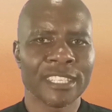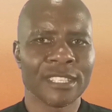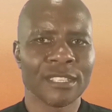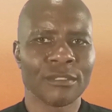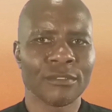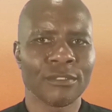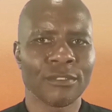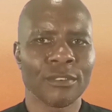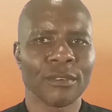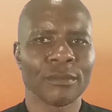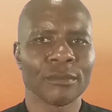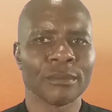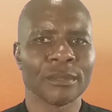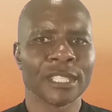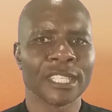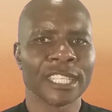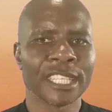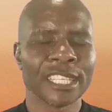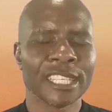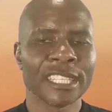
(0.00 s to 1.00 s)

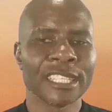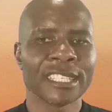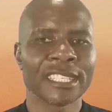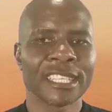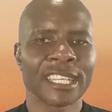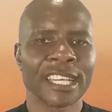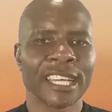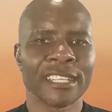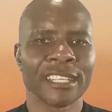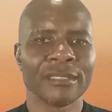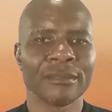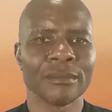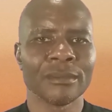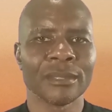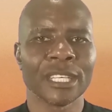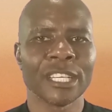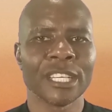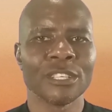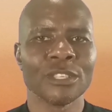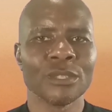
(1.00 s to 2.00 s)
informed each
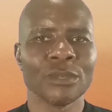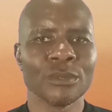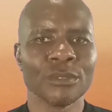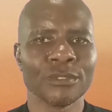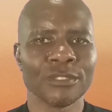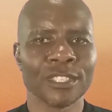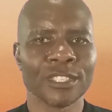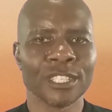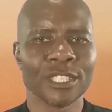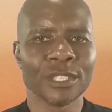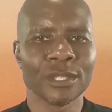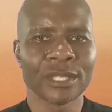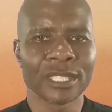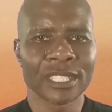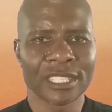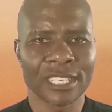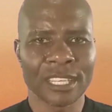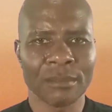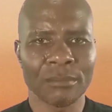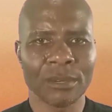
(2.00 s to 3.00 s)
time a new video
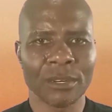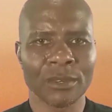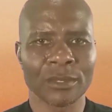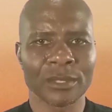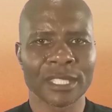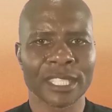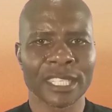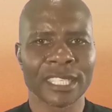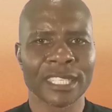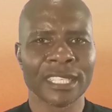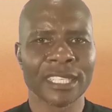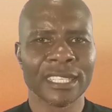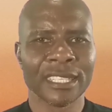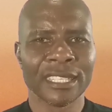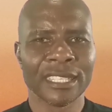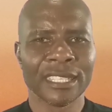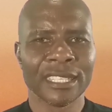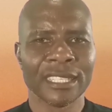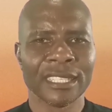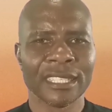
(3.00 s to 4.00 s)
is uploaded.
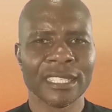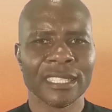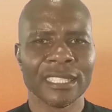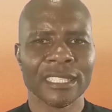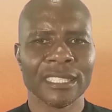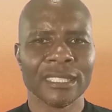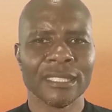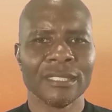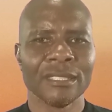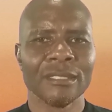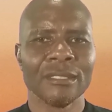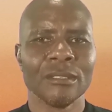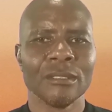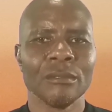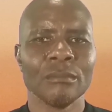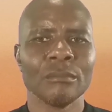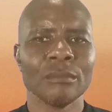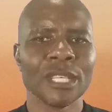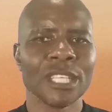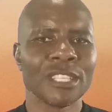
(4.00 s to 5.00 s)

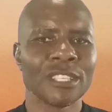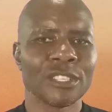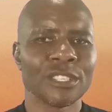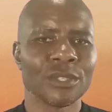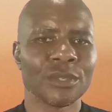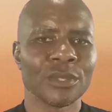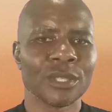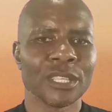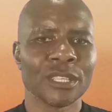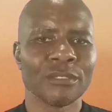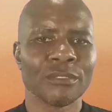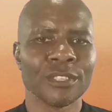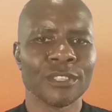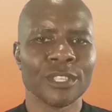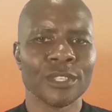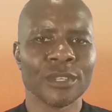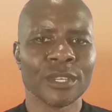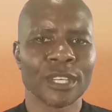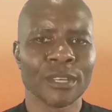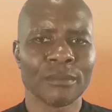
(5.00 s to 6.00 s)
Meet you in
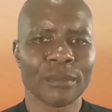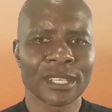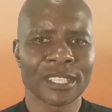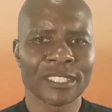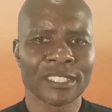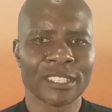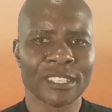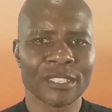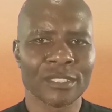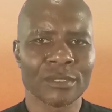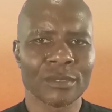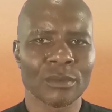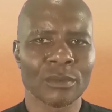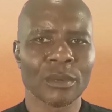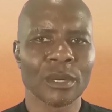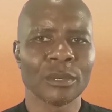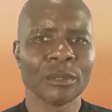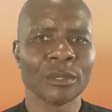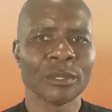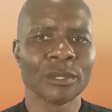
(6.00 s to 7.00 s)
video number 6
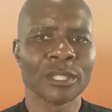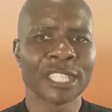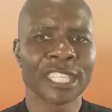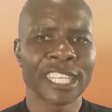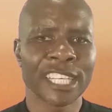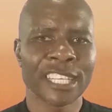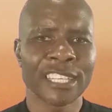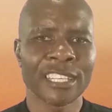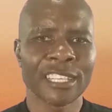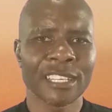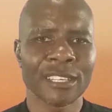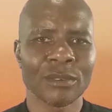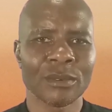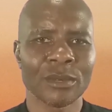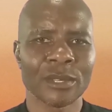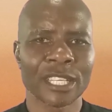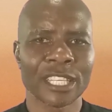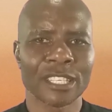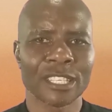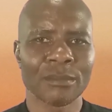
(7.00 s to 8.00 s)
where we will take a
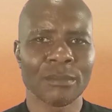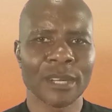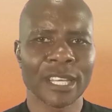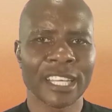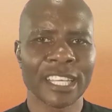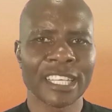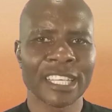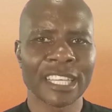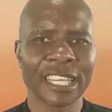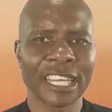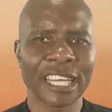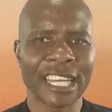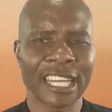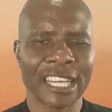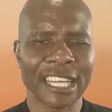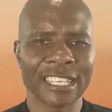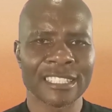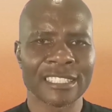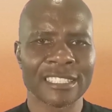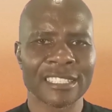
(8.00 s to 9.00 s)
look at playing
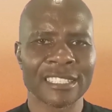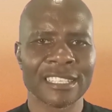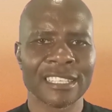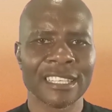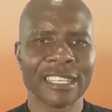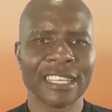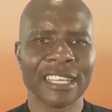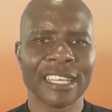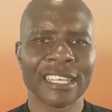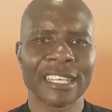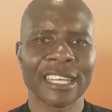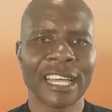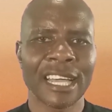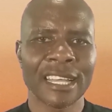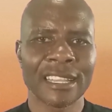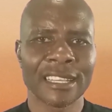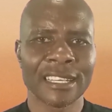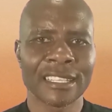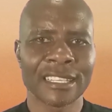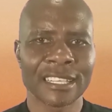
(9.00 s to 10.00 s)
cards and
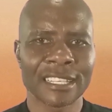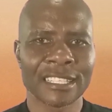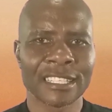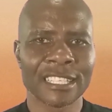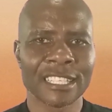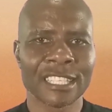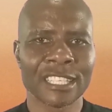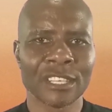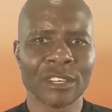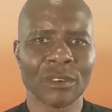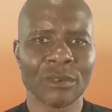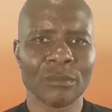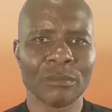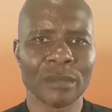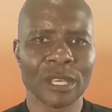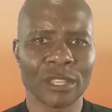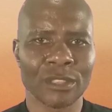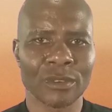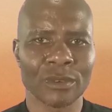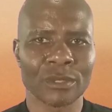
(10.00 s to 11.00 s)
other traditional
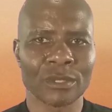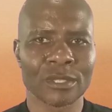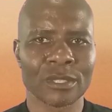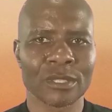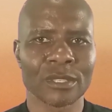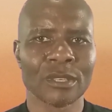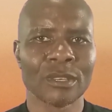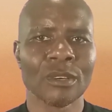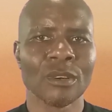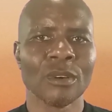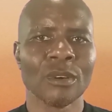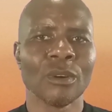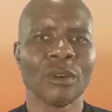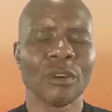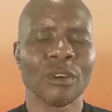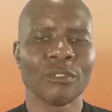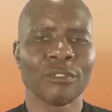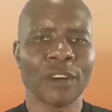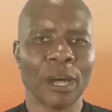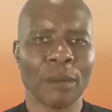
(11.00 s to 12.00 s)
methods
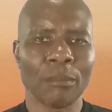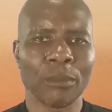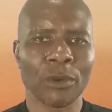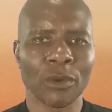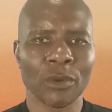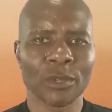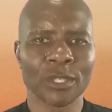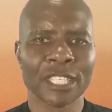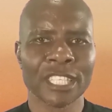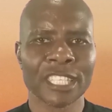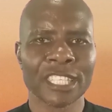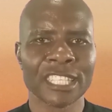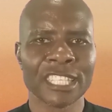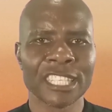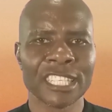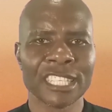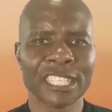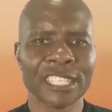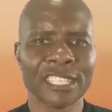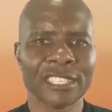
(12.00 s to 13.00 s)
of uploading
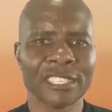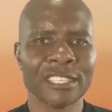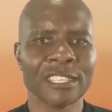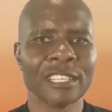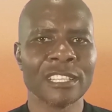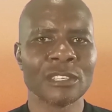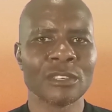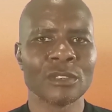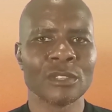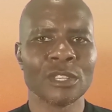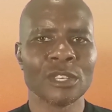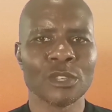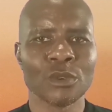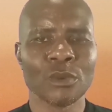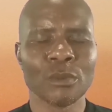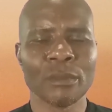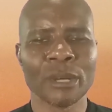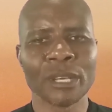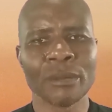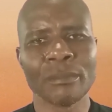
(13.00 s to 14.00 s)
digits into the
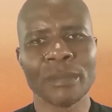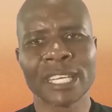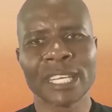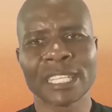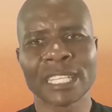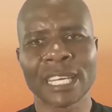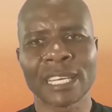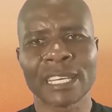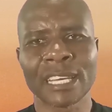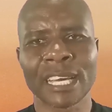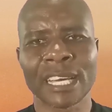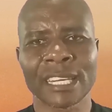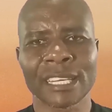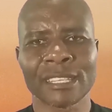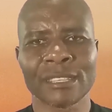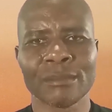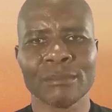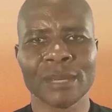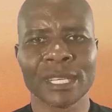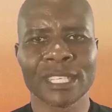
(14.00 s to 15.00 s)
human mental
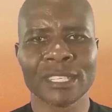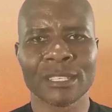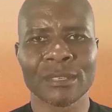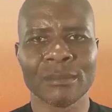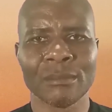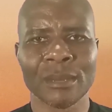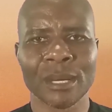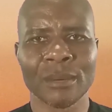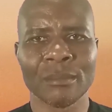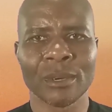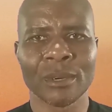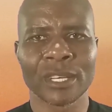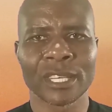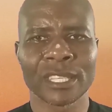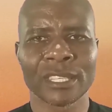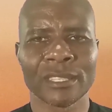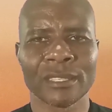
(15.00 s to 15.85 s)
arithmetic memory.